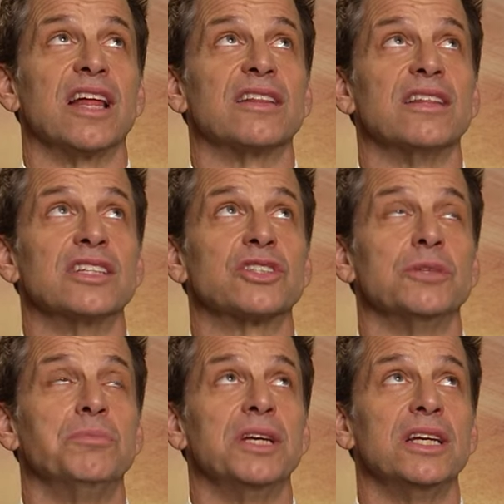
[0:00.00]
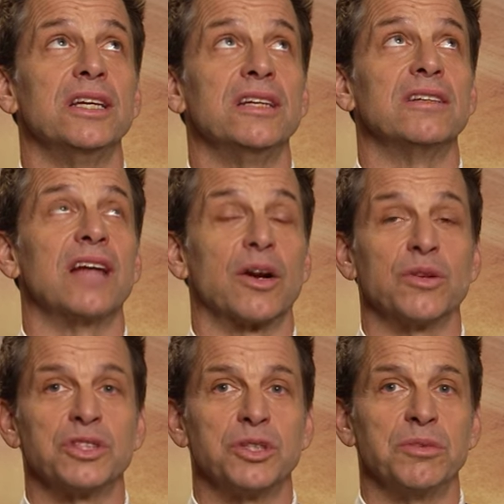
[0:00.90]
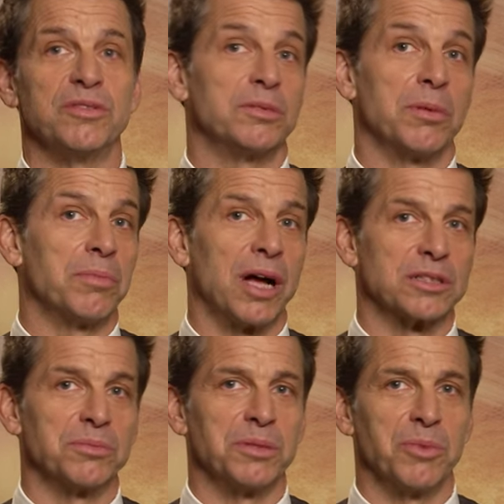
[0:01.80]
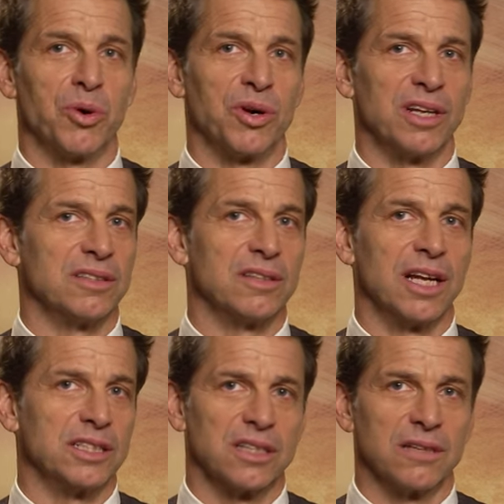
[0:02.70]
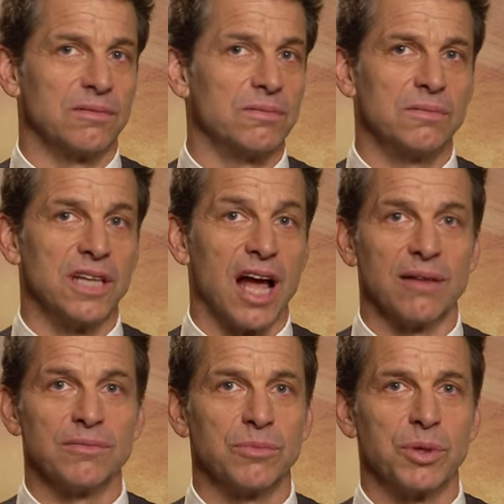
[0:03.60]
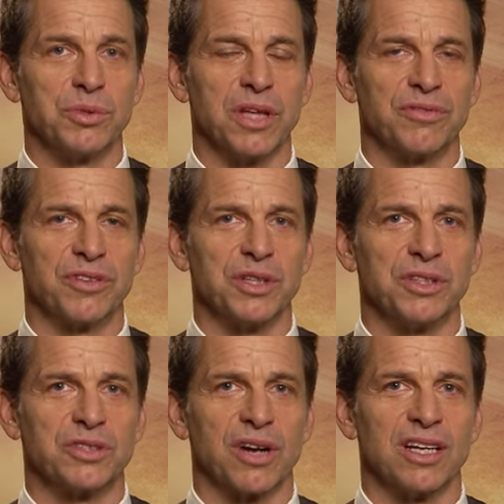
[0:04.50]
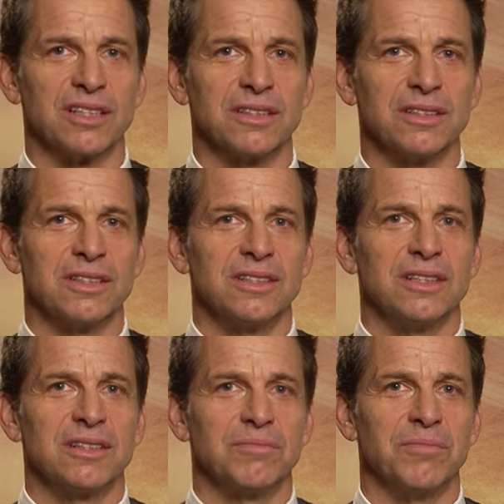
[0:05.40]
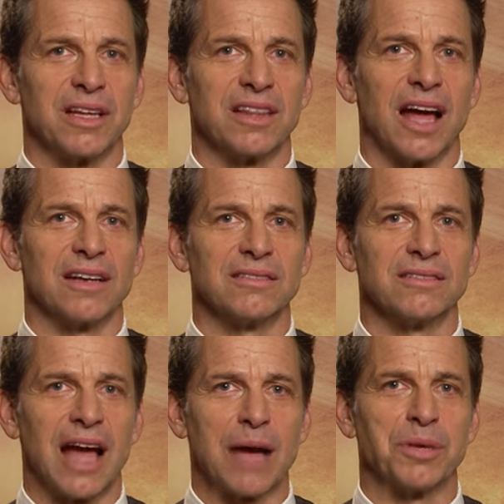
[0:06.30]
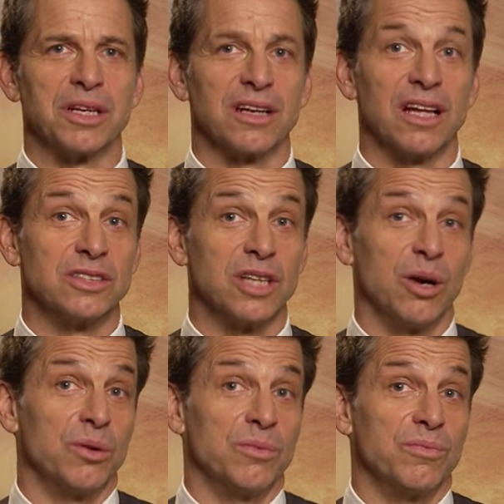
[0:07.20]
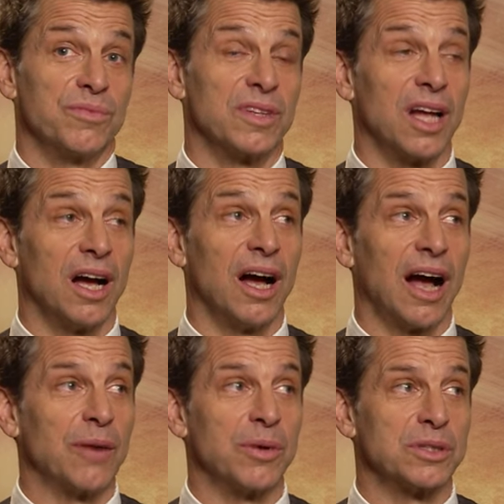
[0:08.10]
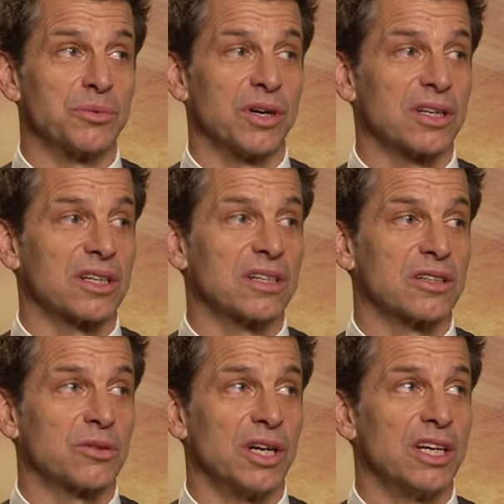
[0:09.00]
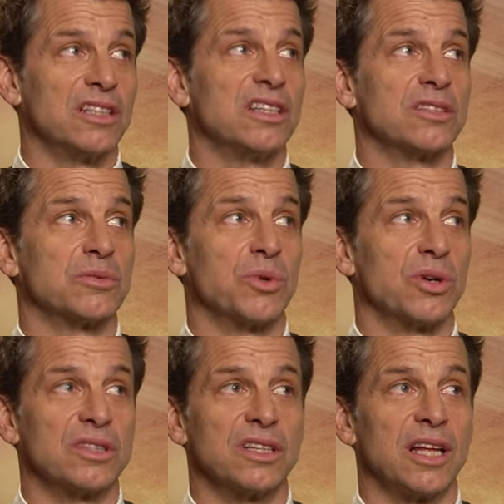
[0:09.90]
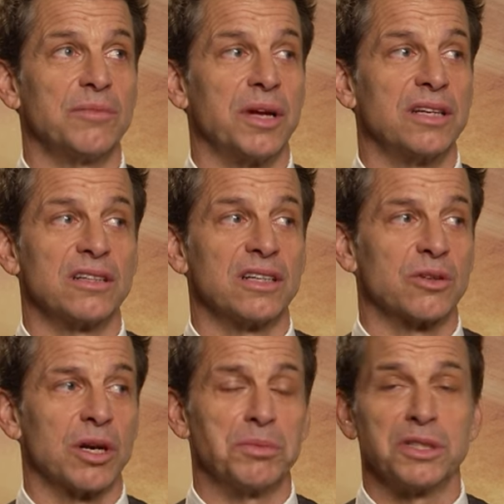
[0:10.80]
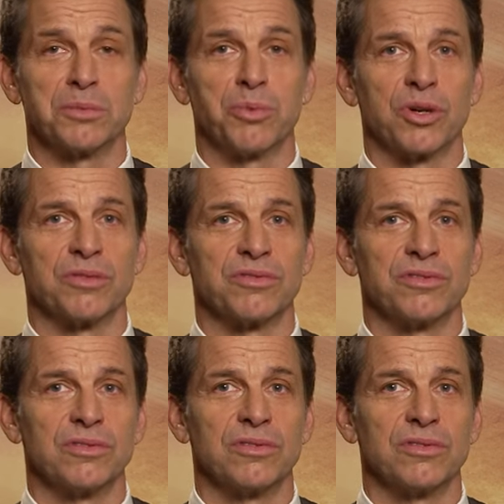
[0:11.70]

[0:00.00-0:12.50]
that this could be not only two movies, but possibly more. And they said, yeah, we would love for you to try and make that happen. And so I went to work creating this world, and they've been incredibly supportive.